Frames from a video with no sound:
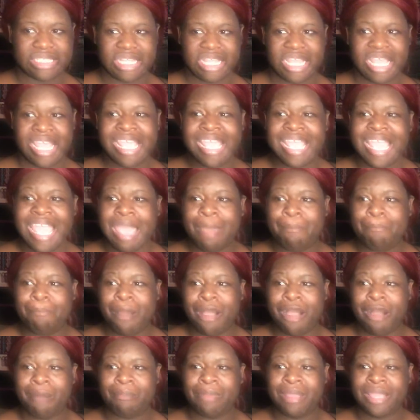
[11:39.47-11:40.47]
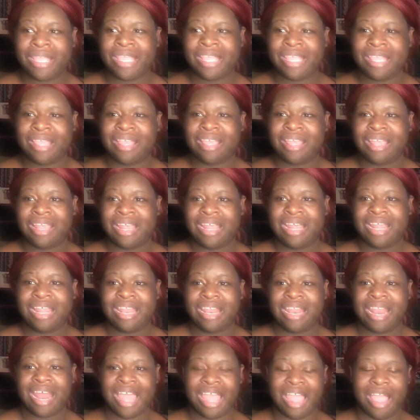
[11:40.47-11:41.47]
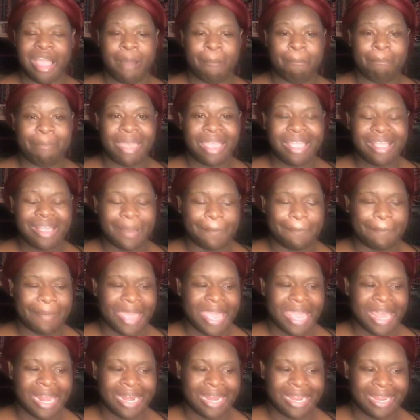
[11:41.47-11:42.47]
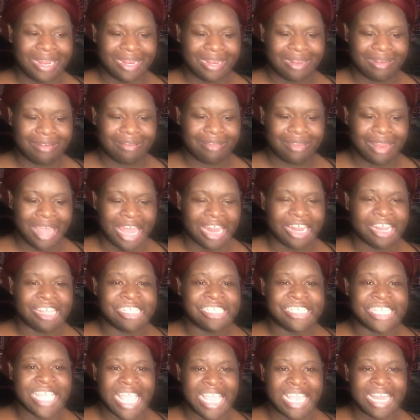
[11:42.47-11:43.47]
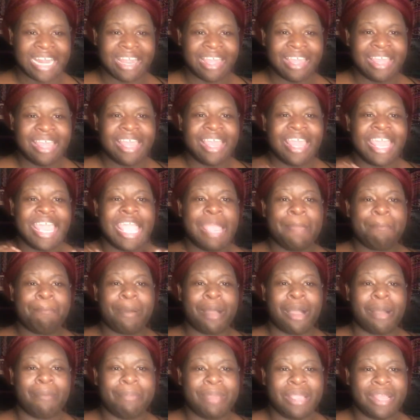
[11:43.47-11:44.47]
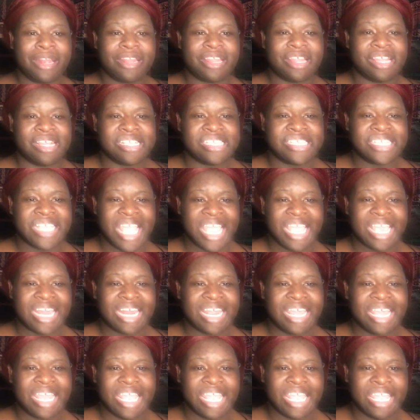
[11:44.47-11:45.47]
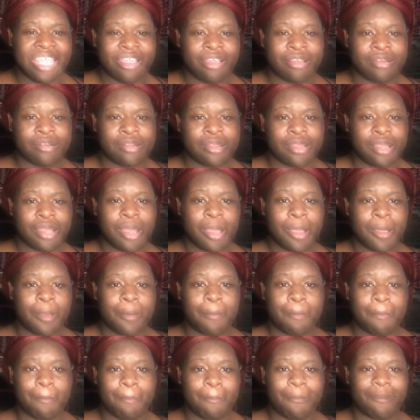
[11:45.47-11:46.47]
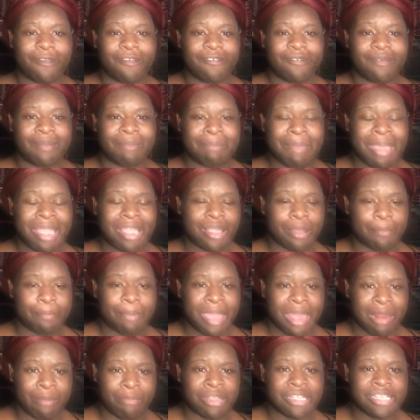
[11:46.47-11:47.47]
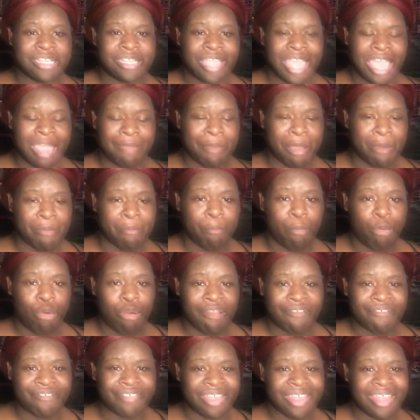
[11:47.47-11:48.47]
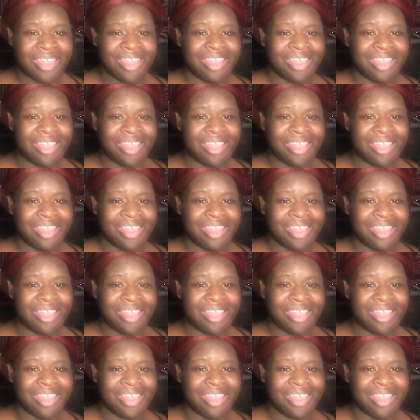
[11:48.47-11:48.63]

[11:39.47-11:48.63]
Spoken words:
he had bought me like a makeup palette, like the Jaclyn. He bought me the Jaclyn Hill makeup palette when she came out with Morphe.